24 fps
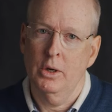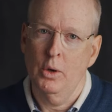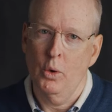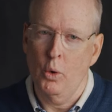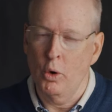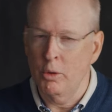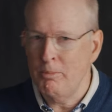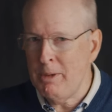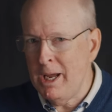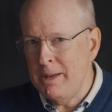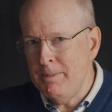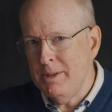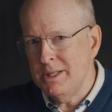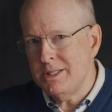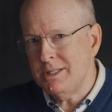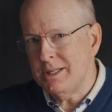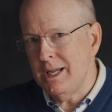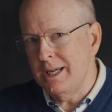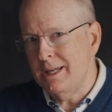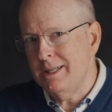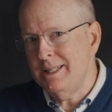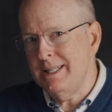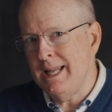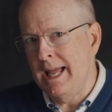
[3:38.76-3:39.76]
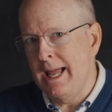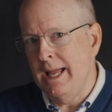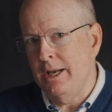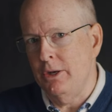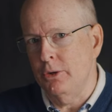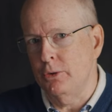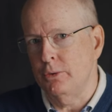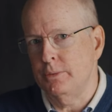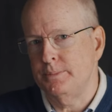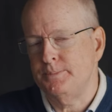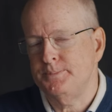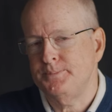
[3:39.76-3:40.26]
Or maybe it's like
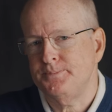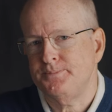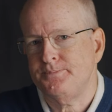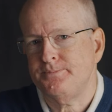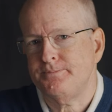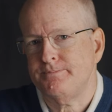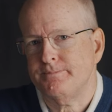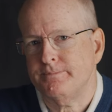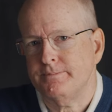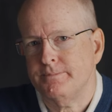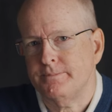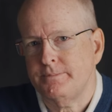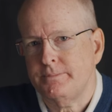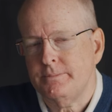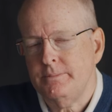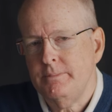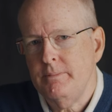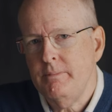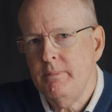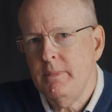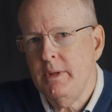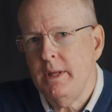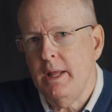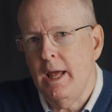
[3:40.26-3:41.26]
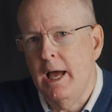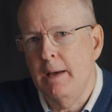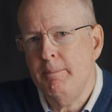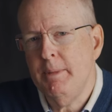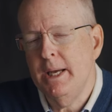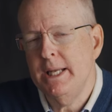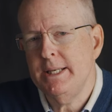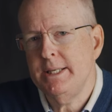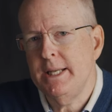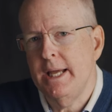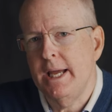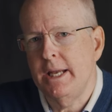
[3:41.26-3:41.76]
Daniel. I
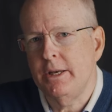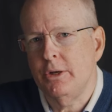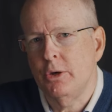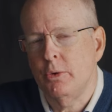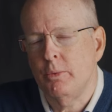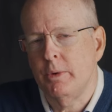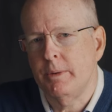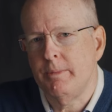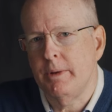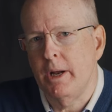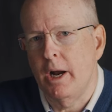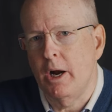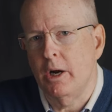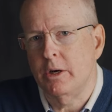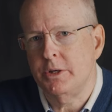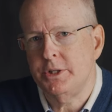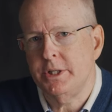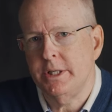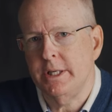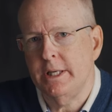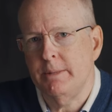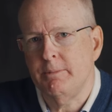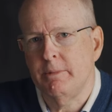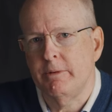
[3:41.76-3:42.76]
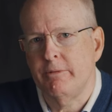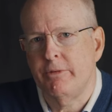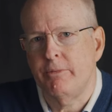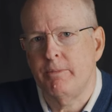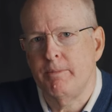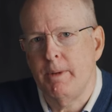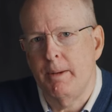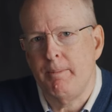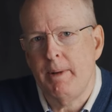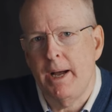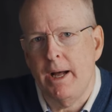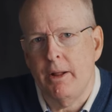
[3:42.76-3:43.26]
met Daniel when our team of
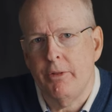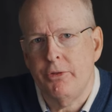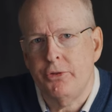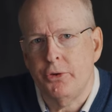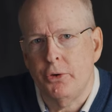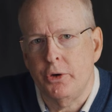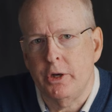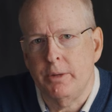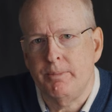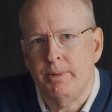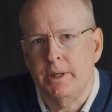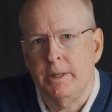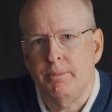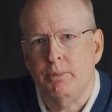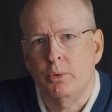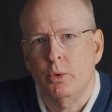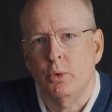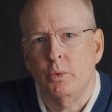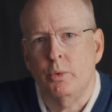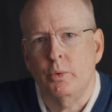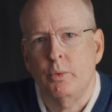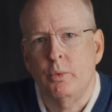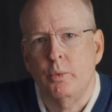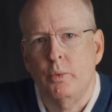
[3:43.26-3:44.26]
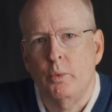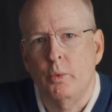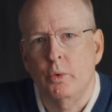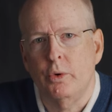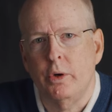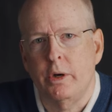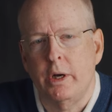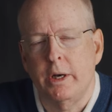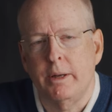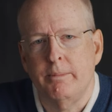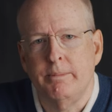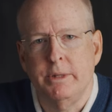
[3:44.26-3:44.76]
about 30 people were
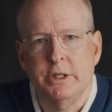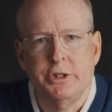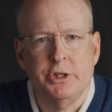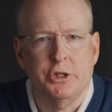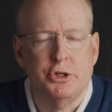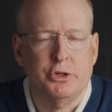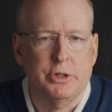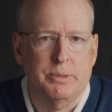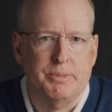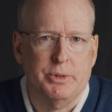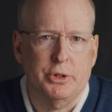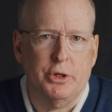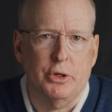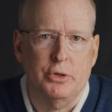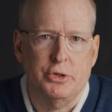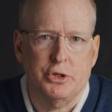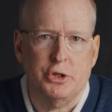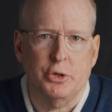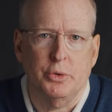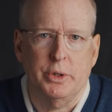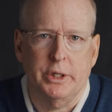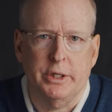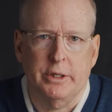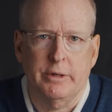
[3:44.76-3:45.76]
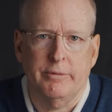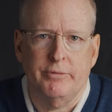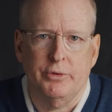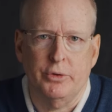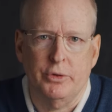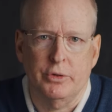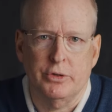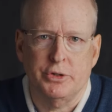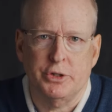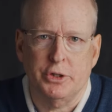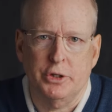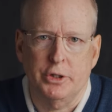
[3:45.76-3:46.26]
on a mission trip to Costa Rica a few
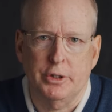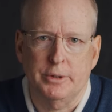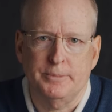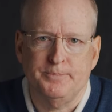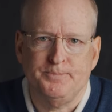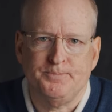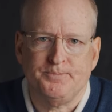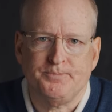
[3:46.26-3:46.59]
years ago